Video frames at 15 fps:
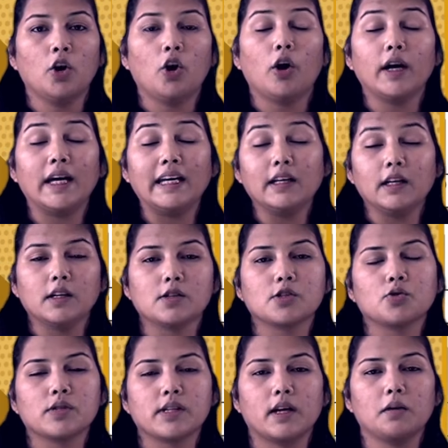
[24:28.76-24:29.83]
or igneous
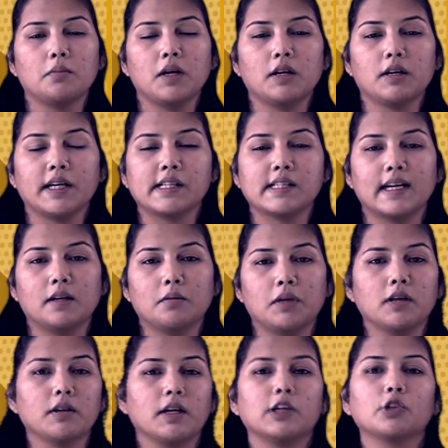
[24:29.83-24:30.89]
to sedimentary and
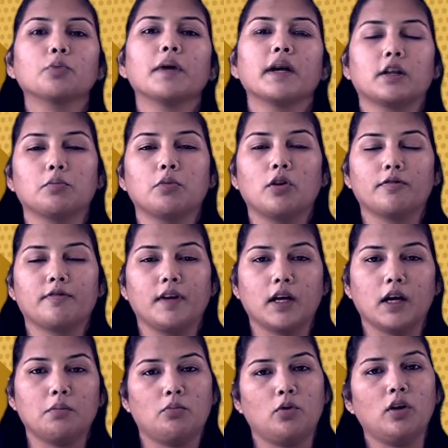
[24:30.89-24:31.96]
sedimentary to metamorphic
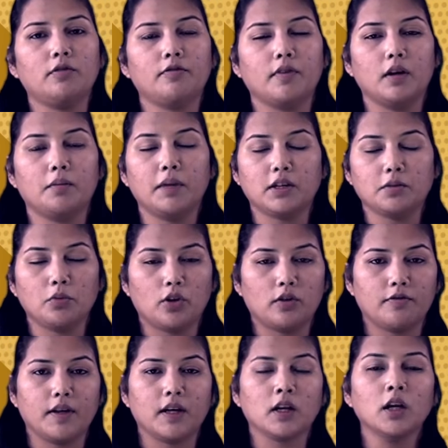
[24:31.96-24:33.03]
and
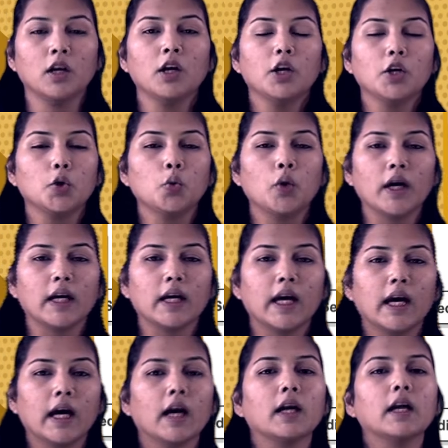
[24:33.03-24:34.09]
metamorphic to
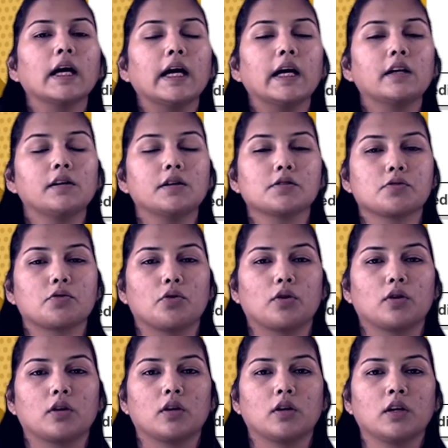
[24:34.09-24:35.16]
again igneous rock.
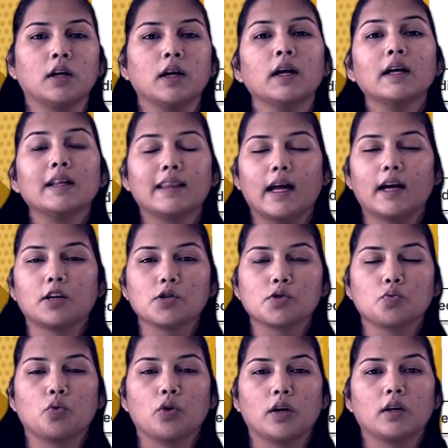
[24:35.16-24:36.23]
That
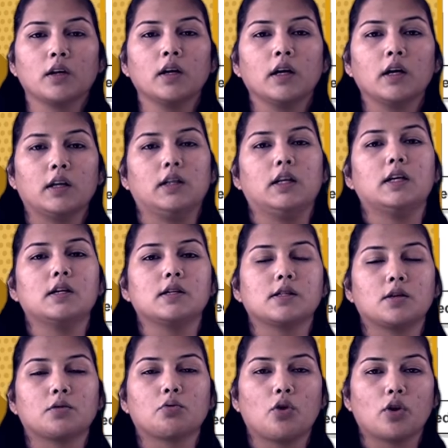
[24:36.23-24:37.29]
is what is
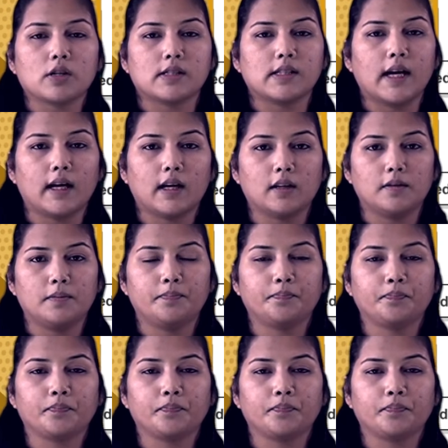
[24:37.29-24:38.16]
the rock cycle.